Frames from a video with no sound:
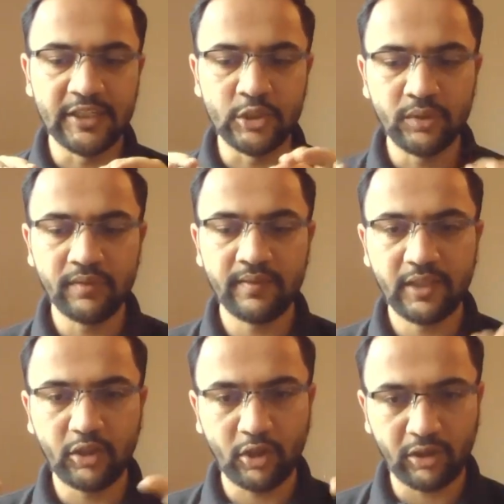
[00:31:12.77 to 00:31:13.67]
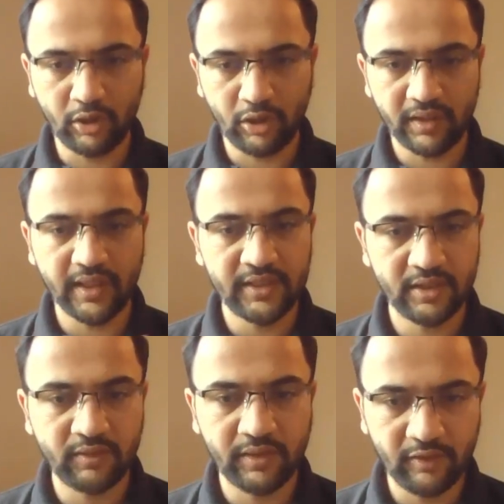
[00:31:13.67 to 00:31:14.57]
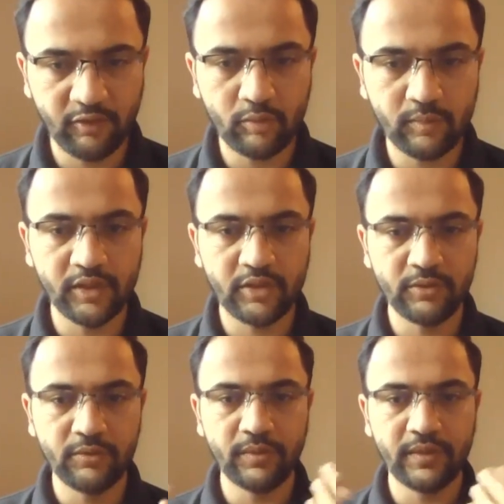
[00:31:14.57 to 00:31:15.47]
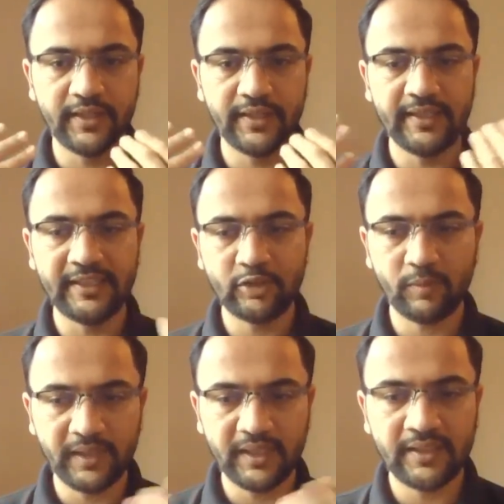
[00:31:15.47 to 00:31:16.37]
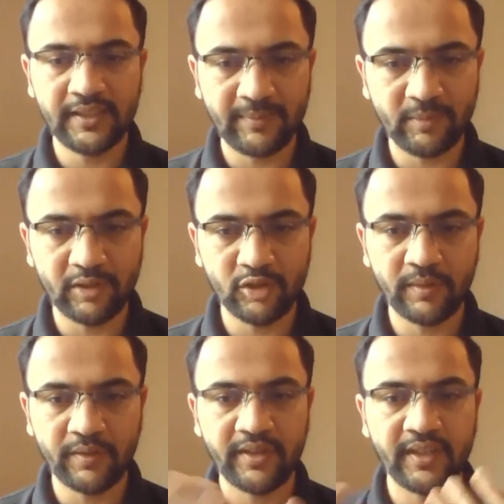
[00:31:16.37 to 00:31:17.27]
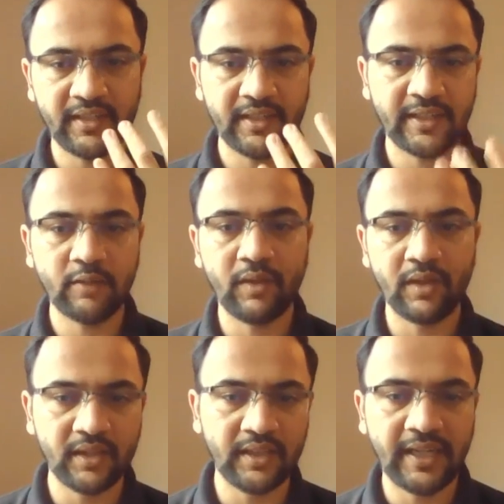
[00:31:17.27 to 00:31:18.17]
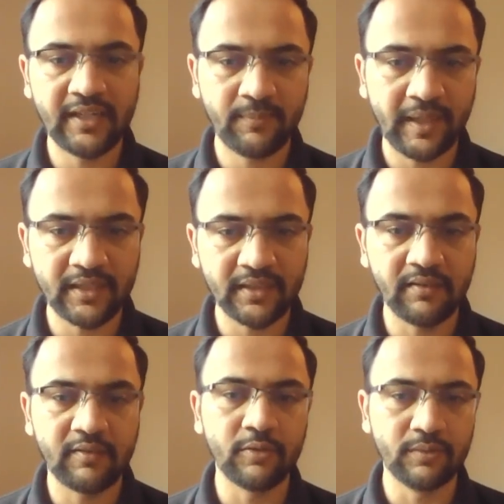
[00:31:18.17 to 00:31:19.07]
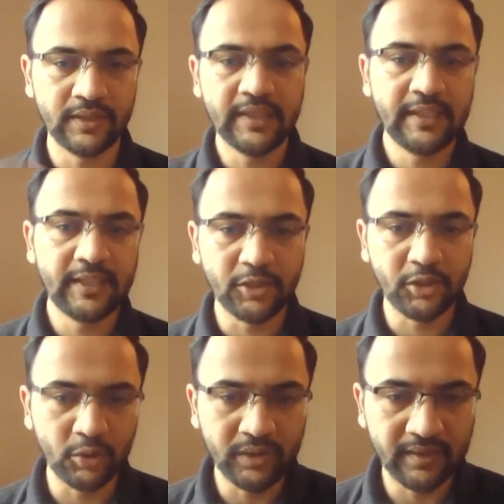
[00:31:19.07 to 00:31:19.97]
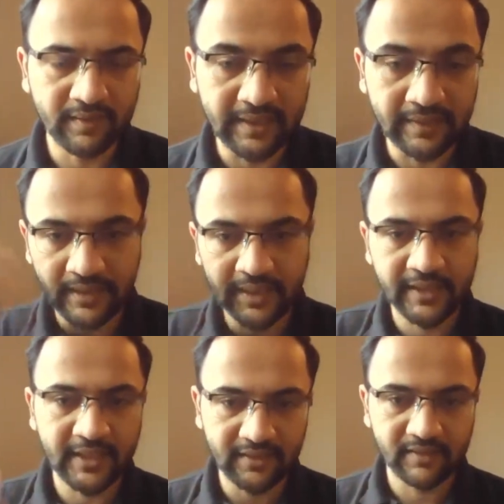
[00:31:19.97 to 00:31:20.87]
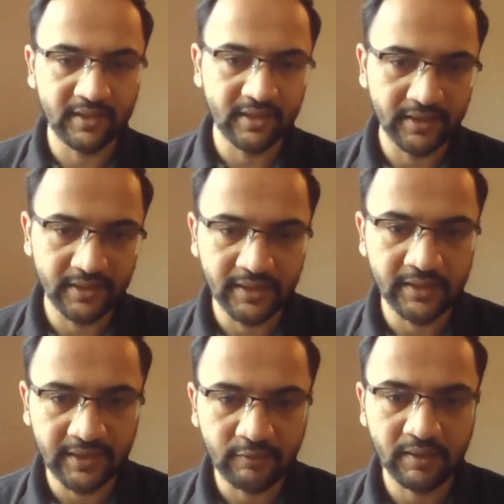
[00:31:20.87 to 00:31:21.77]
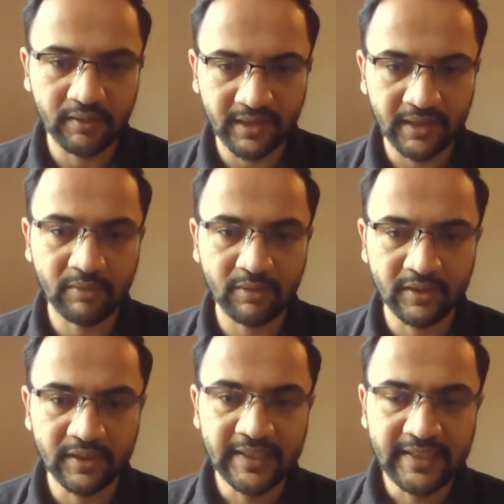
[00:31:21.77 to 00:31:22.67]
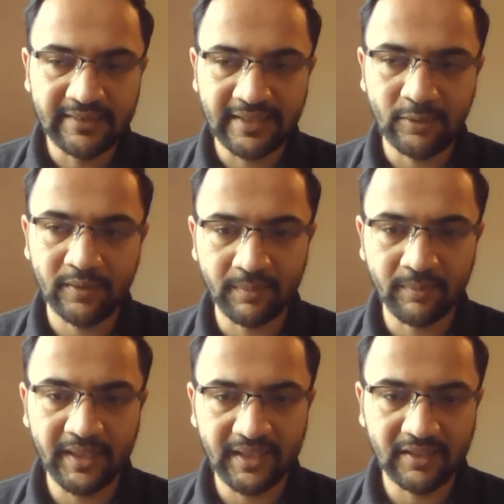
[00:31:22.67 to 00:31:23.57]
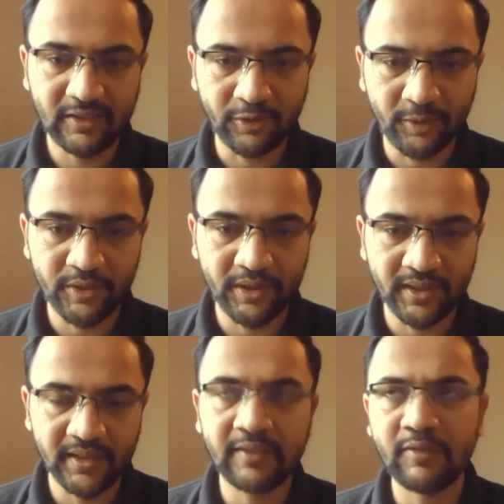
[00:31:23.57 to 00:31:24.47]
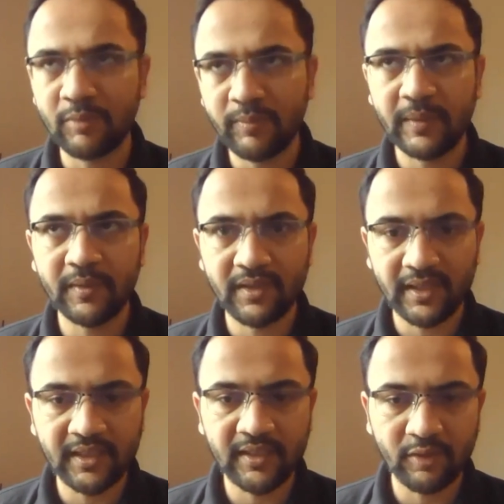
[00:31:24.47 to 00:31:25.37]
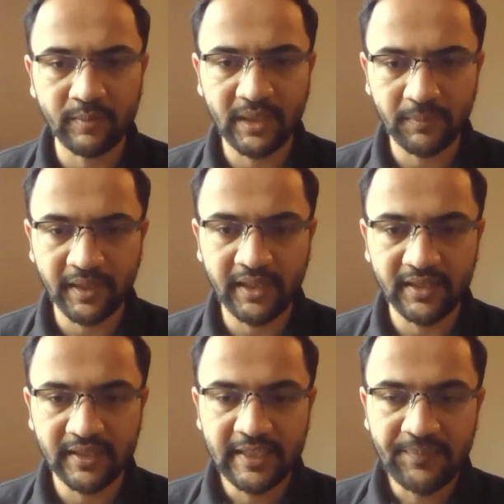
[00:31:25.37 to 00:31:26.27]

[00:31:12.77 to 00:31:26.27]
use the cross attention of the transformer to incorporate the epipolar geometry and kind of learn that patterns to do this reasoning in the inference time. So that was the main contribution here. There's one more paper, I think, from DeepMind,